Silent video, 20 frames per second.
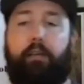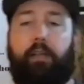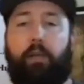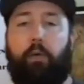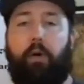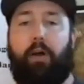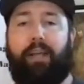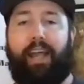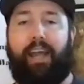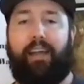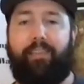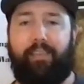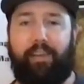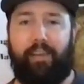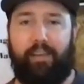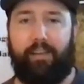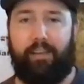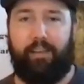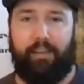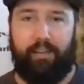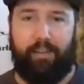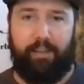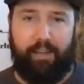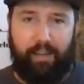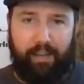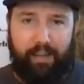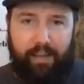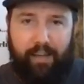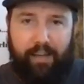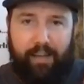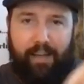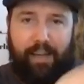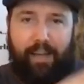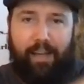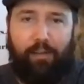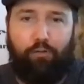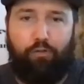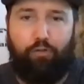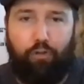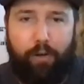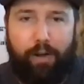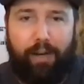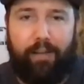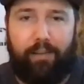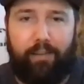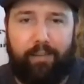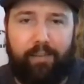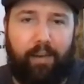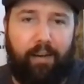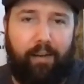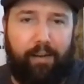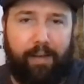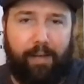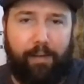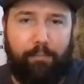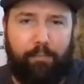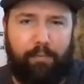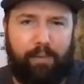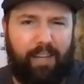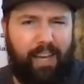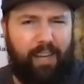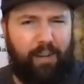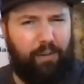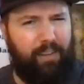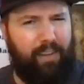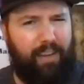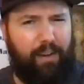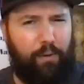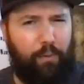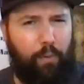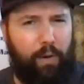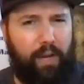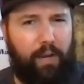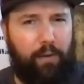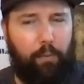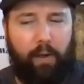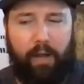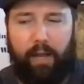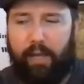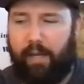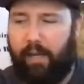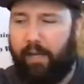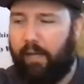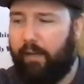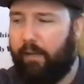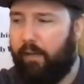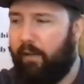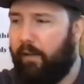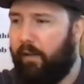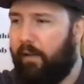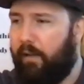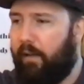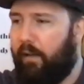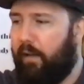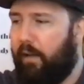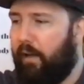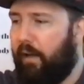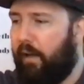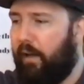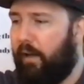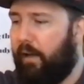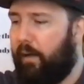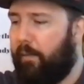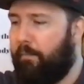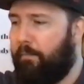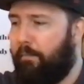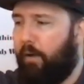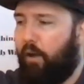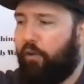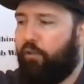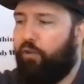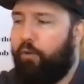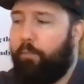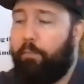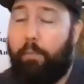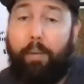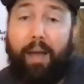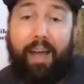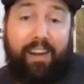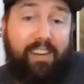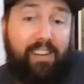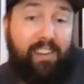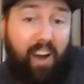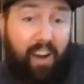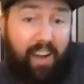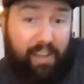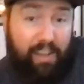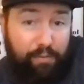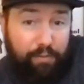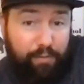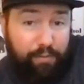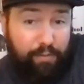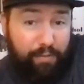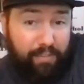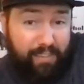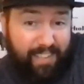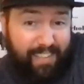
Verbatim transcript: you are getting real time in a, in a weird way here. Um, I should have prepared a knife,